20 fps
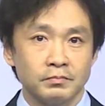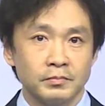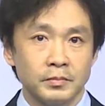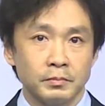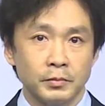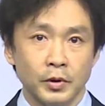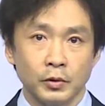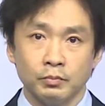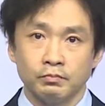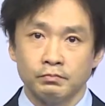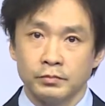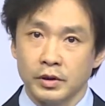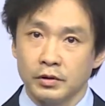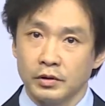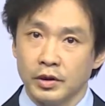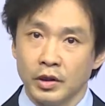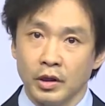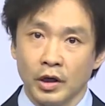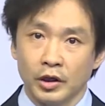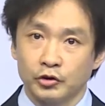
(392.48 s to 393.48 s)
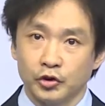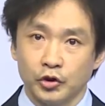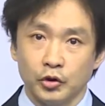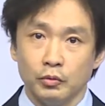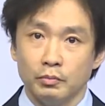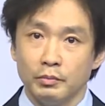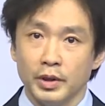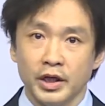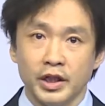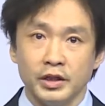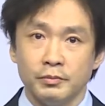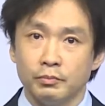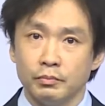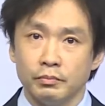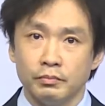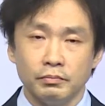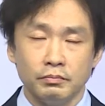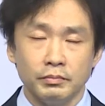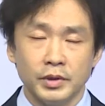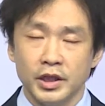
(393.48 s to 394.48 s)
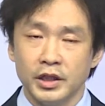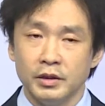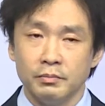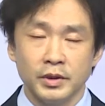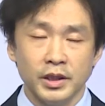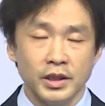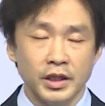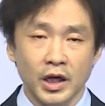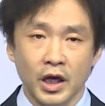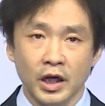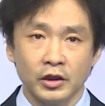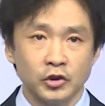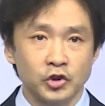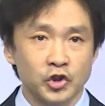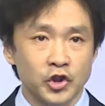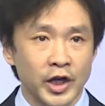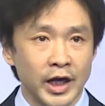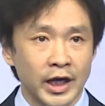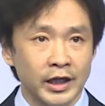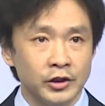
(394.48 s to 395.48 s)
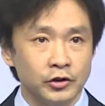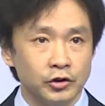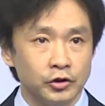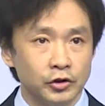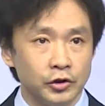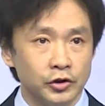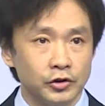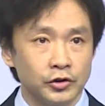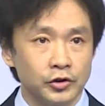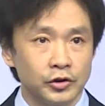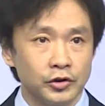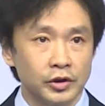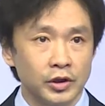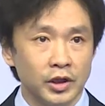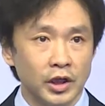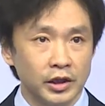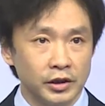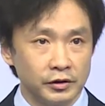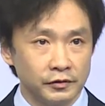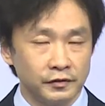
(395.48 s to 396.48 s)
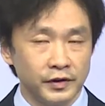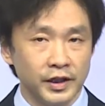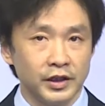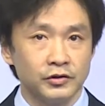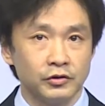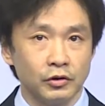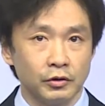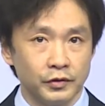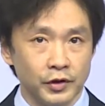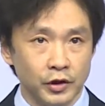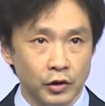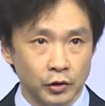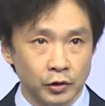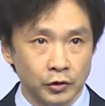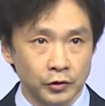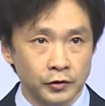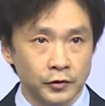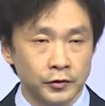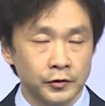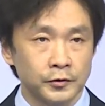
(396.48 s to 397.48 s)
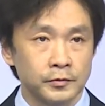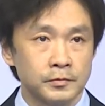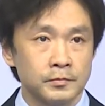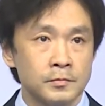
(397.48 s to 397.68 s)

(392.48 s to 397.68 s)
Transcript: But there are still many, many, many other challenges on the face of the earth.